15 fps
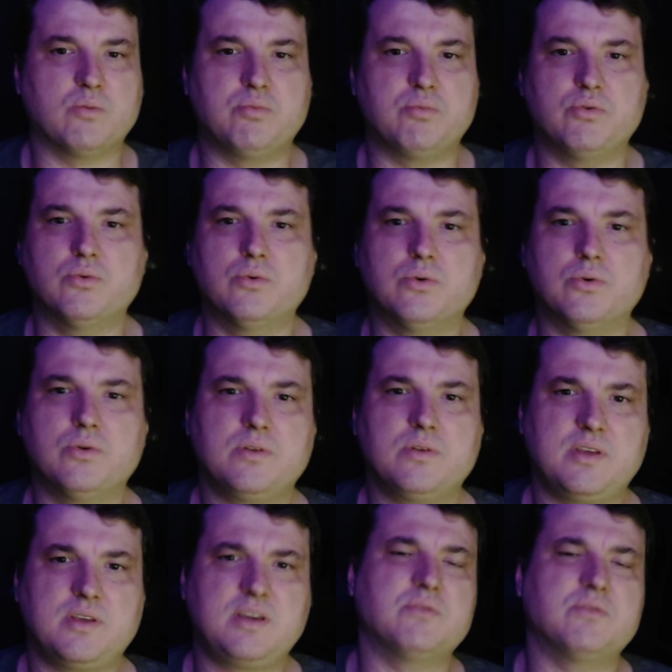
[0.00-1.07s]
pool. I
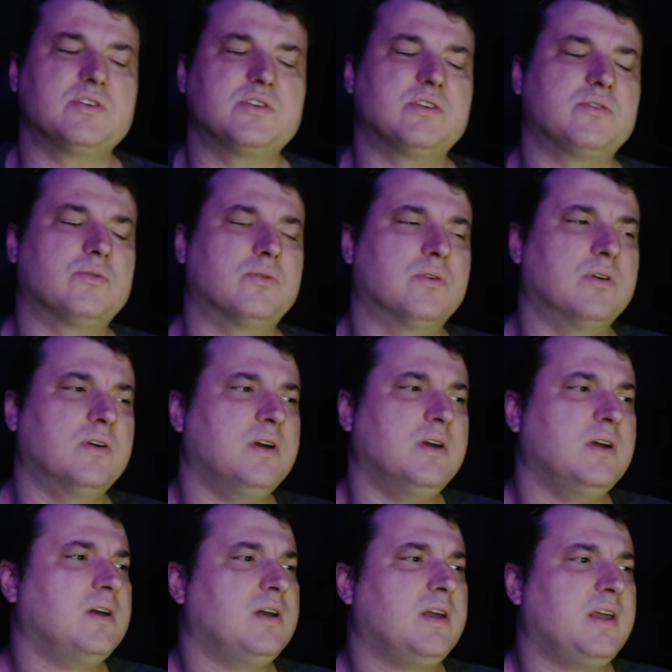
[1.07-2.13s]
think it was indoor.
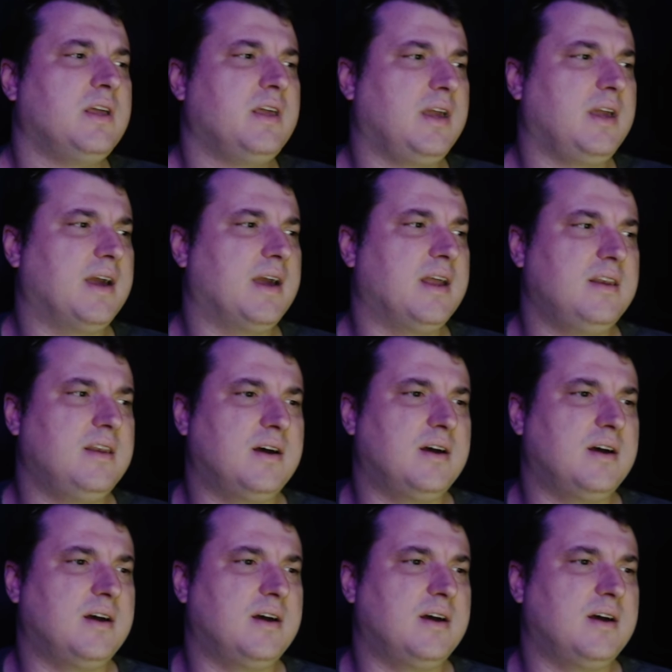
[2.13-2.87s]
And